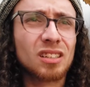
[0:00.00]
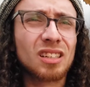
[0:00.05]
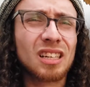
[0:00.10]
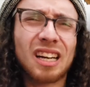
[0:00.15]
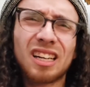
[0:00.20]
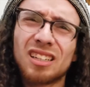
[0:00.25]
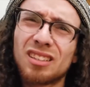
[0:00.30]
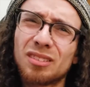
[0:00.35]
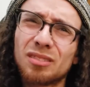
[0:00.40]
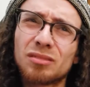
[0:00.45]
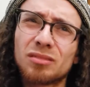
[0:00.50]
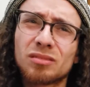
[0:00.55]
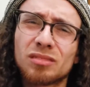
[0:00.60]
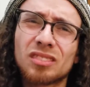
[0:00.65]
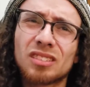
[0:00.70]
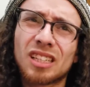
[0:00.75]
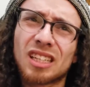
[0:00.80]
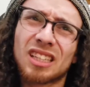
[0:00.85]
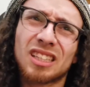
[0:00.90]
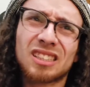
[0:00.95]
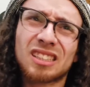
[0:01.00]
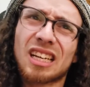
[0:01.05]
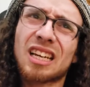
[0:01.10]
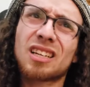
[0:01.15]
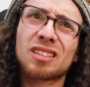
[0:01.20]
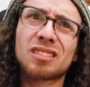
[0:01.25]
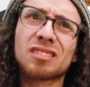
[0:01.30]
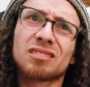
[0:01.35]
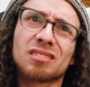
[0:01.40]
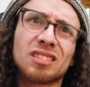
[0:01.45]
like it's
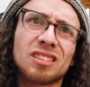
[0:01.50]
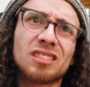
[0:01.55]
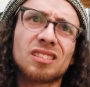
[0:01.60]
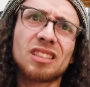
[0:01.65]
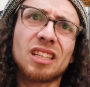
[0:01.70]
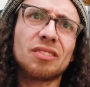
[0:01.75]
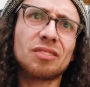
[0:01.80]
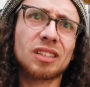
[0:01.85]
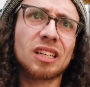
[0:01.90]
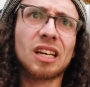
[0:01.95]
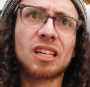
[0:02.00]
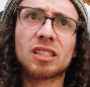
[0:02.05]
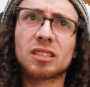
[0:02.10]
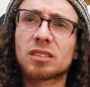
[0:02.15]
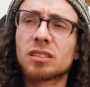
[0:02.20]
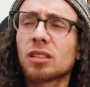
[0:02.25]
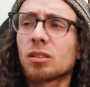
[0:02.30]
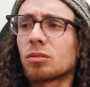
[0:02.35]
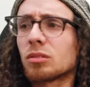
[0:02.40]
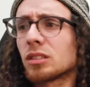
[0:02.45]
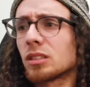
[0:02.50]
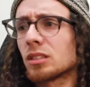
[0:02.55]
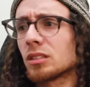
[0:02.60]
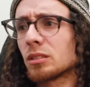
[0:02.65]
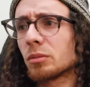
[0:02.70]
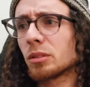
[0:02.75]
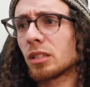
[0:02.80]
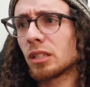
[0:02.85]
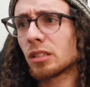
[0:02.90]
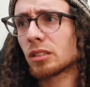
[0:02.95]
definitely kind of slower than
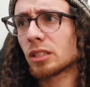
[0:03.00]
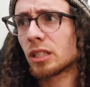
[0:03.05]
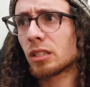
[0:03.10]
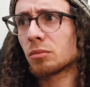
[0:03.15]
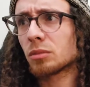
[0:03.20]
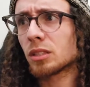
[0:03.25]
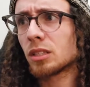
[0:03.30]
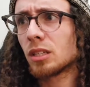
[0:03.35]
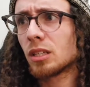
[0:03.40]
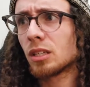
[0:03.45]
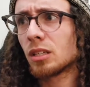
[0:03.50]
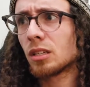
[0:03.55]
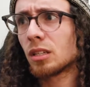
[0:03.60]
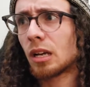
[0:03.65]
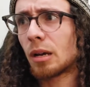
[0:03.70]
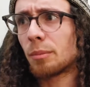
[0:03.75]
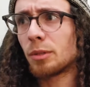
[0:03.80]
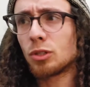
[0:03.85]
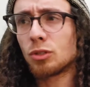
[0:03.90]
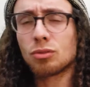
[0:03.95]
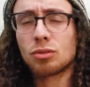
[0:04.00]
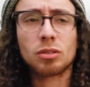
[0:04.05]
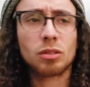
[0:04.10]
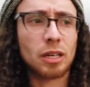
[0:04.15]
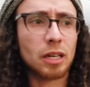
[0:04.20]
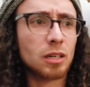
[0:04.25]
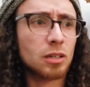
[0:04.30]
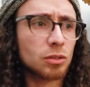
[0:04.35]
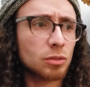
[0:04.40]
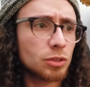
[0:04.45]
some of the other games. I mean, you still
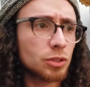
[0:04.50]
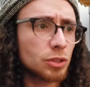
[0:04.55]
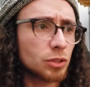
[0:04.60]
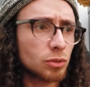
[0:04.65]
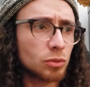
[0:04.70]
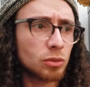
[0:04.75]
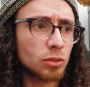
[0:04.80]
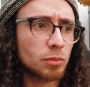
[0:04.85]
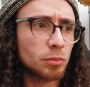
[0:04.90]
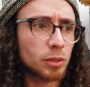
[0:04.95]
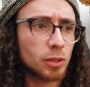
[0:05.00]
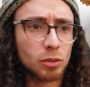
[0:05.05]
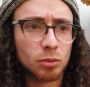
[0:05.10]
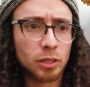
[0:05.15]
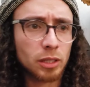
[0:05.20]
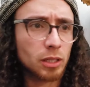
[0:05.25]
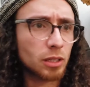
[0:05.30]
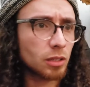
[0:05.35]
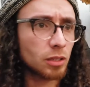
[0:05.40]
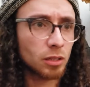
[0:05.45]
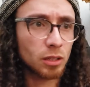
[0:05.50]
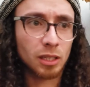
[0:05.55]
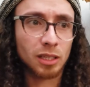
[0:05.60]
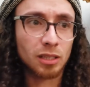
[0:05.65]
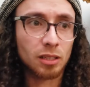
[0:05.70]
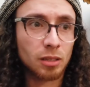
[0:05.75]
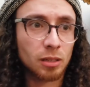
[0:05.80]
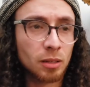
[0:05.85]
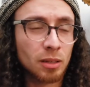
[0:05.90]
got to know what you're doing and be quick, and like,